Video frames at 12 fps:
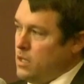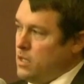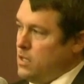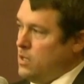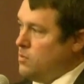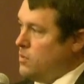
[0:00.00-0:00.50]

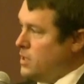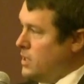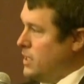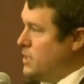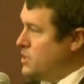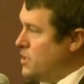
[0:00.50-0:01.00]
you're
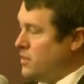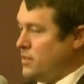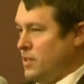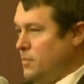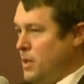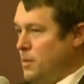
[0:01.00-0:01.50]
really
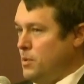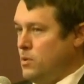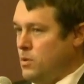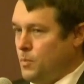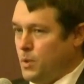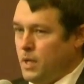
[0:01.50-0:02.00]
insulting the people
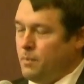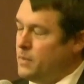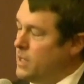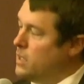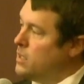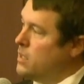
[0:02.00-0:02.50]
who are put up
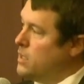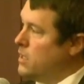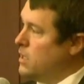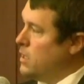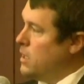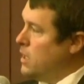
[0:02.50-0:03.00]
there.
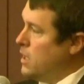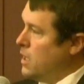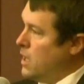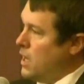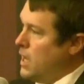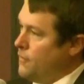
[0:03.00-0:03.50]

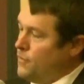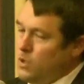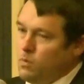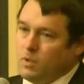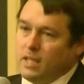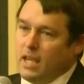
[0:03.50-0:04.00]
If
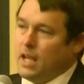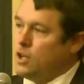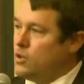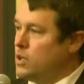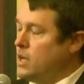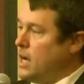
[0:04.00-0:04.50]
you can't, in
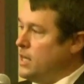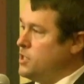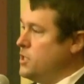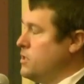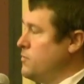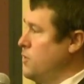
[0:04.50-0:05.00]
good
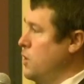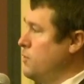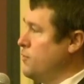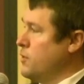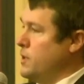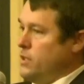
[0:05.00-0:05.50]
conscience,
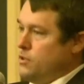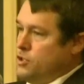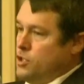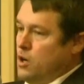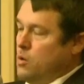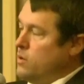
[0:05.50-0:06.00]
vote for either
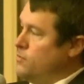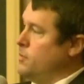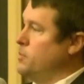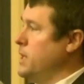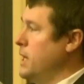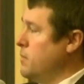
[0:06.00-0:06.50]
Joe or for
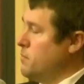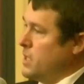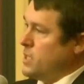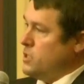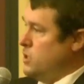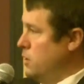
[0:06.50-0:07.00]
Blake
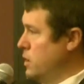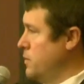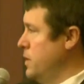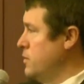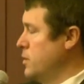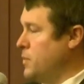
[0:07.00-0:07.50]
because you don't
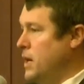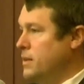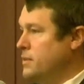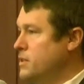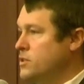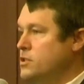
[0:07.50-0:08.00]
agree with their
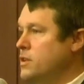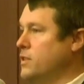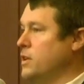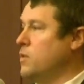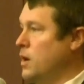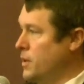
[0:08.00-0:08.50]
politics, there's
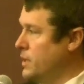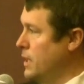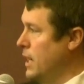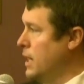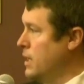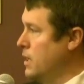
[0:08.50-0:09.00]
nothing wrong with
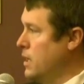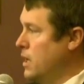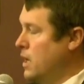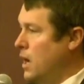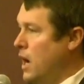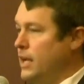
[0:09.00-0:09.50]
that.
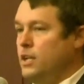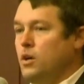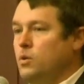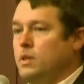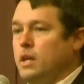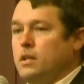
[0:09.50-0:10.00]
I
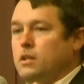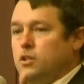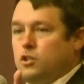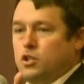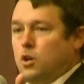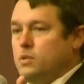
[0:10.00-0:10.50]
know
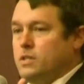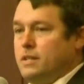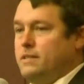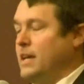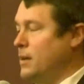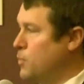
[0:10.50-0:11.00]
that Joe isn't
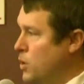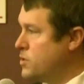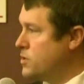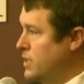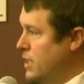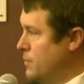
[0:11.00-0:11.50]
going to take it
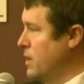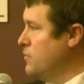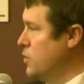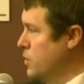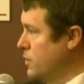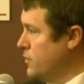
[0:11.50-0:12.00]
personally and I'm not
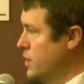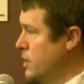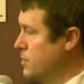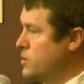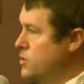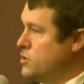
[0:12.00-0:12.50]
voting for
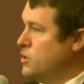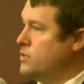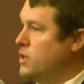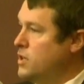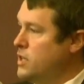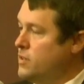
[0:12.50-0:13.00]
him because there's an
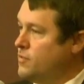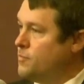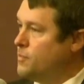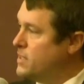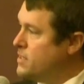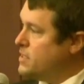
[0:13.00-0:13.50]
alternative.
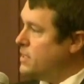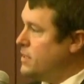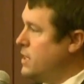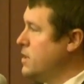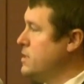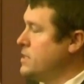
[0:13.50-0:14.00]
But to sit
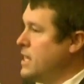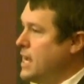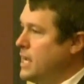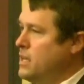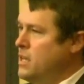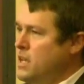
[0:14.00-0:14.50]
there and say,